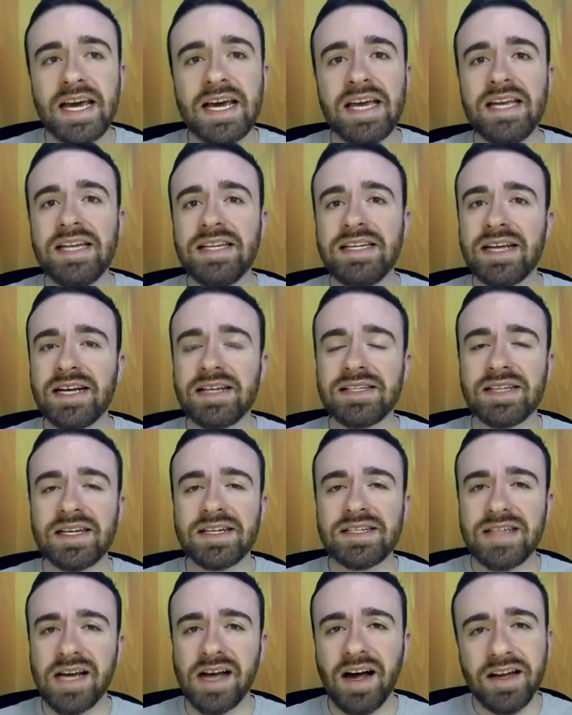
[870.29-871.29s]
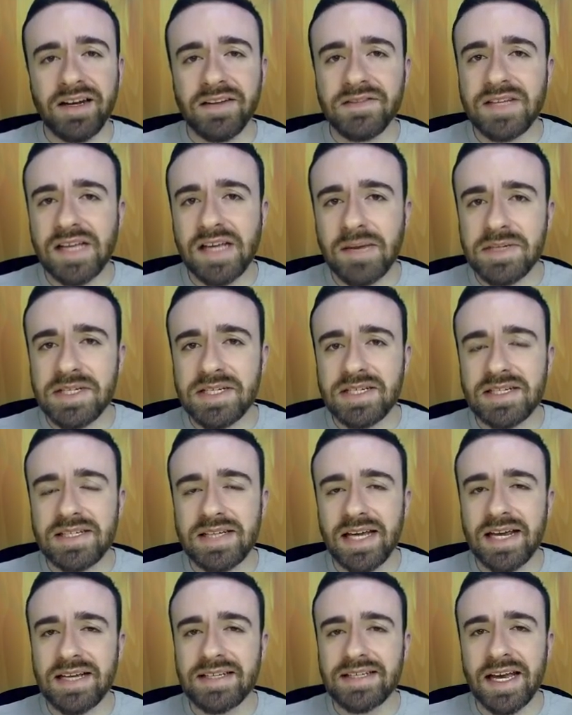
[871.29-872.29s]
He does a ton of damage to
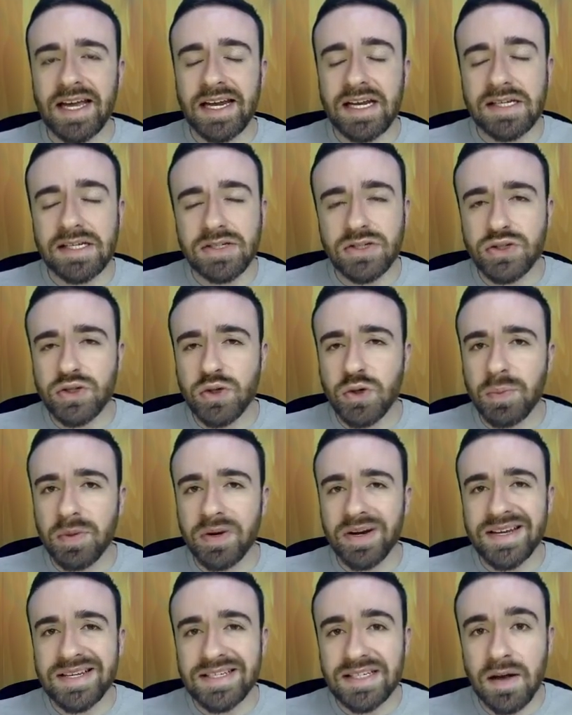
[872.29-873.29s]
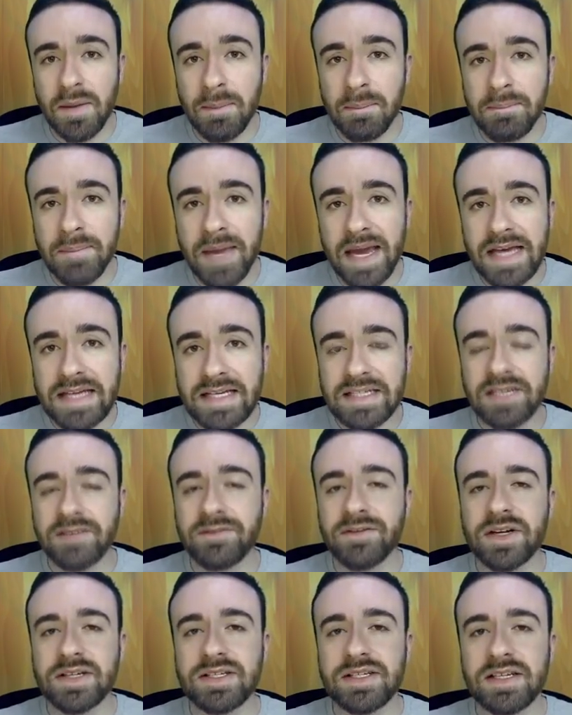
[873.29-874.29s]
tanks, and his super is amazing
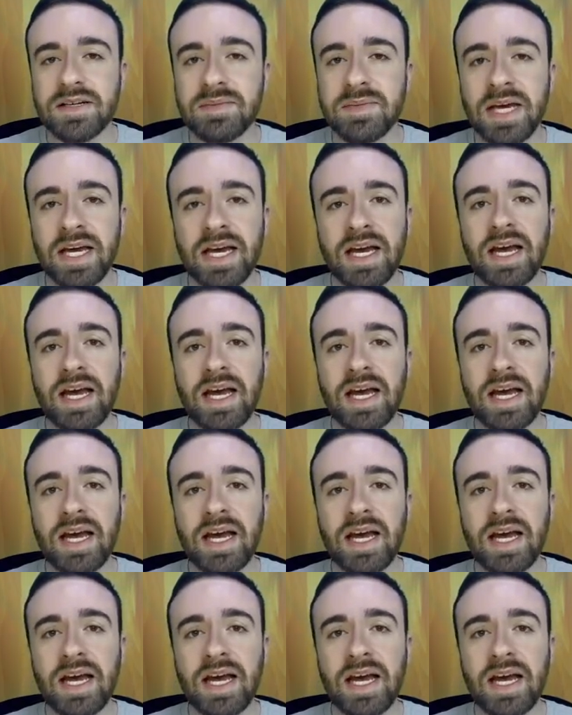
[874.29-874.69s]
versus them.